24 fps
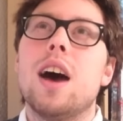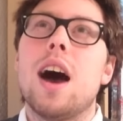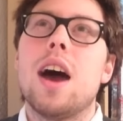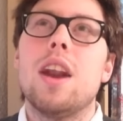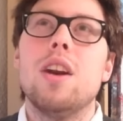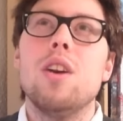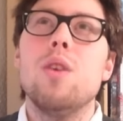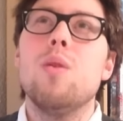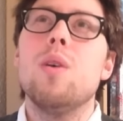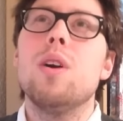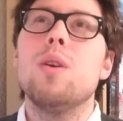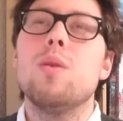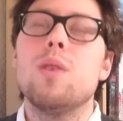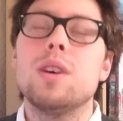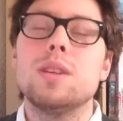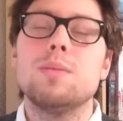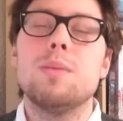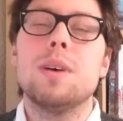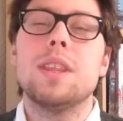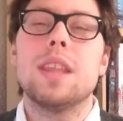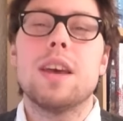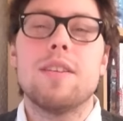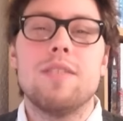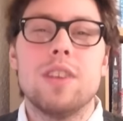I don't know what it was
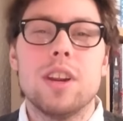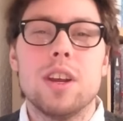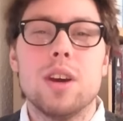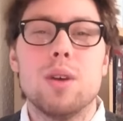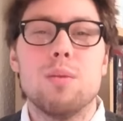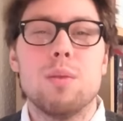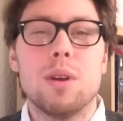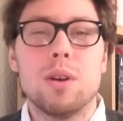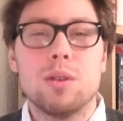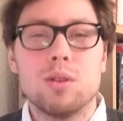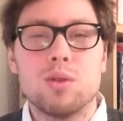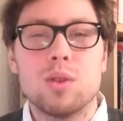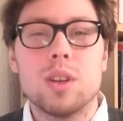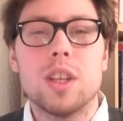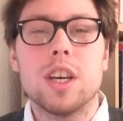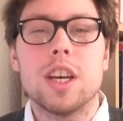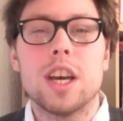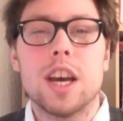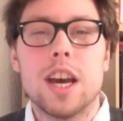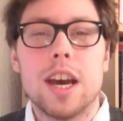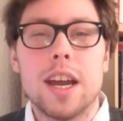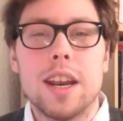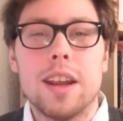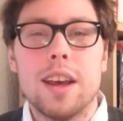about that video, but it was really
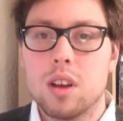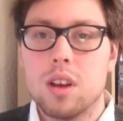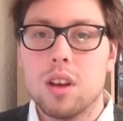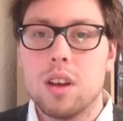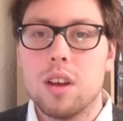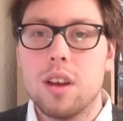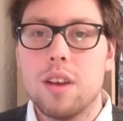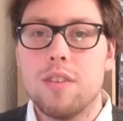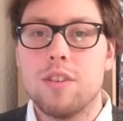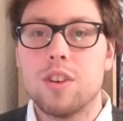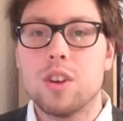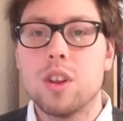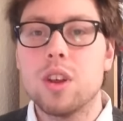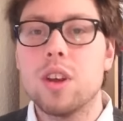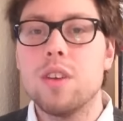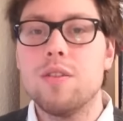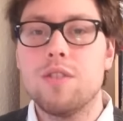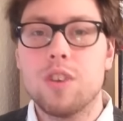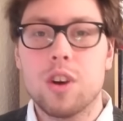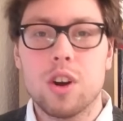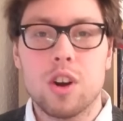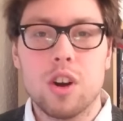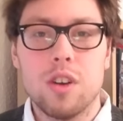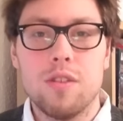good. If you're
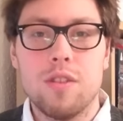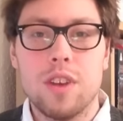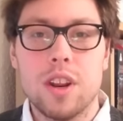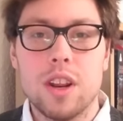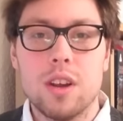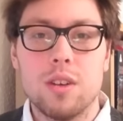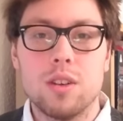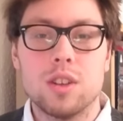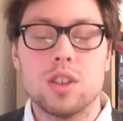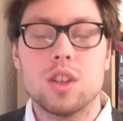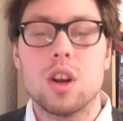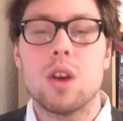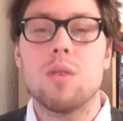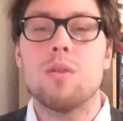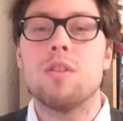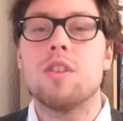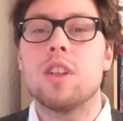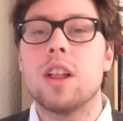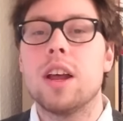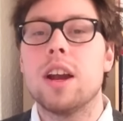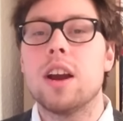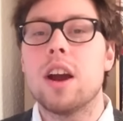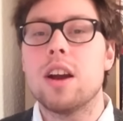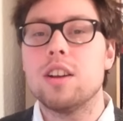looking for a good video to start with
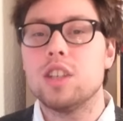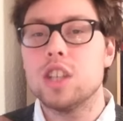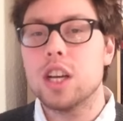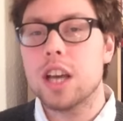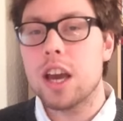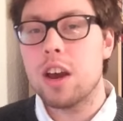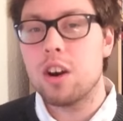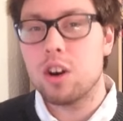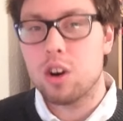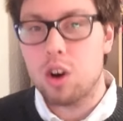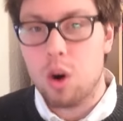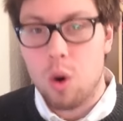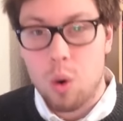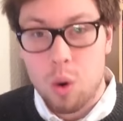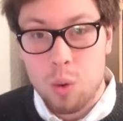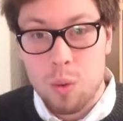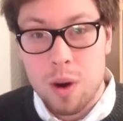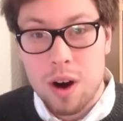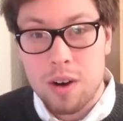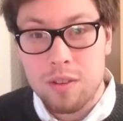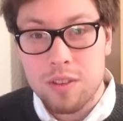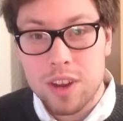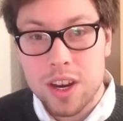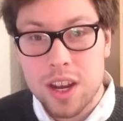Claire, I'd check out her
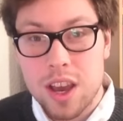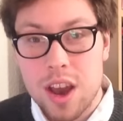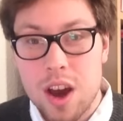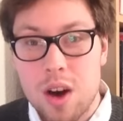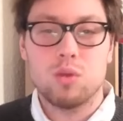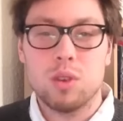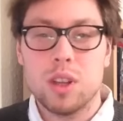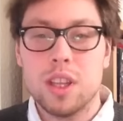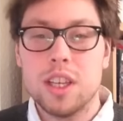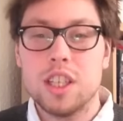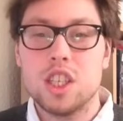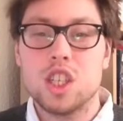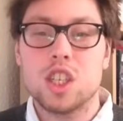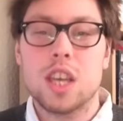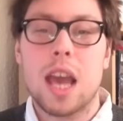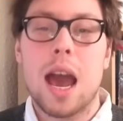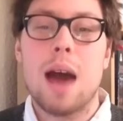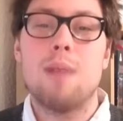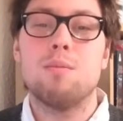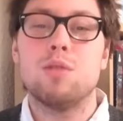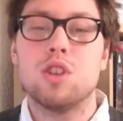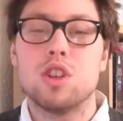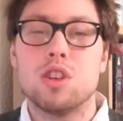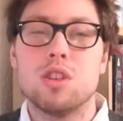Orwell video. It really just
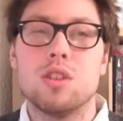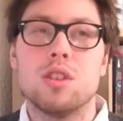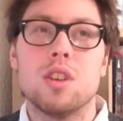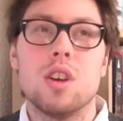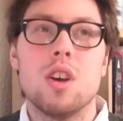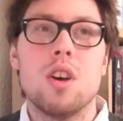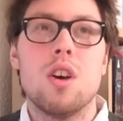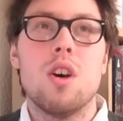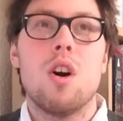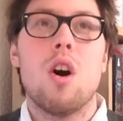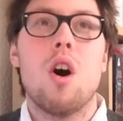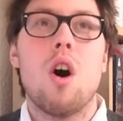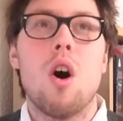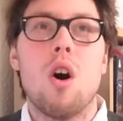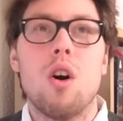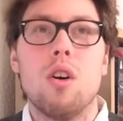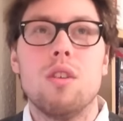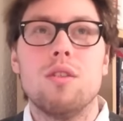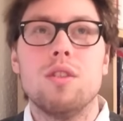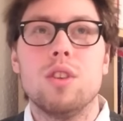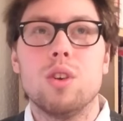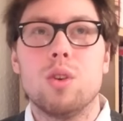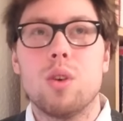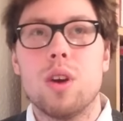captures
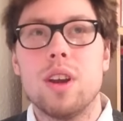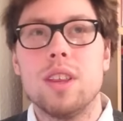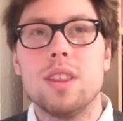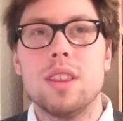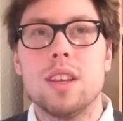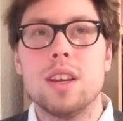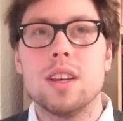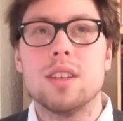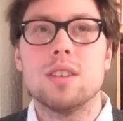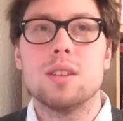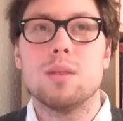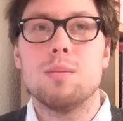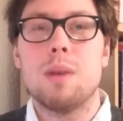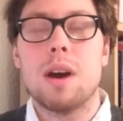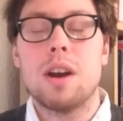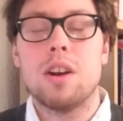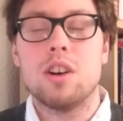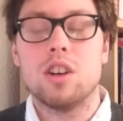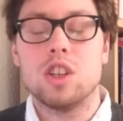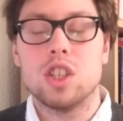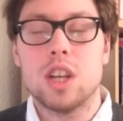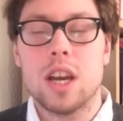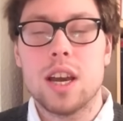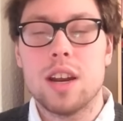all of the great things about
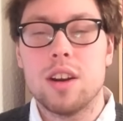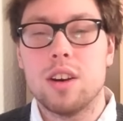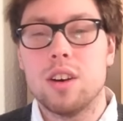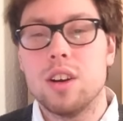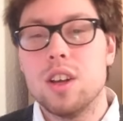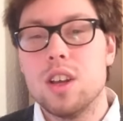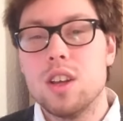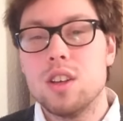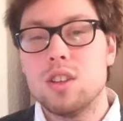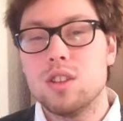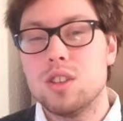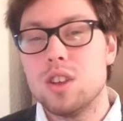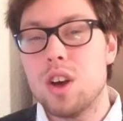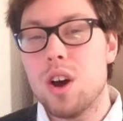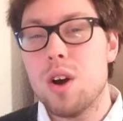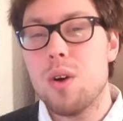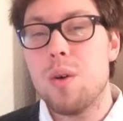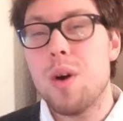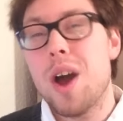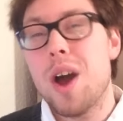her channel, so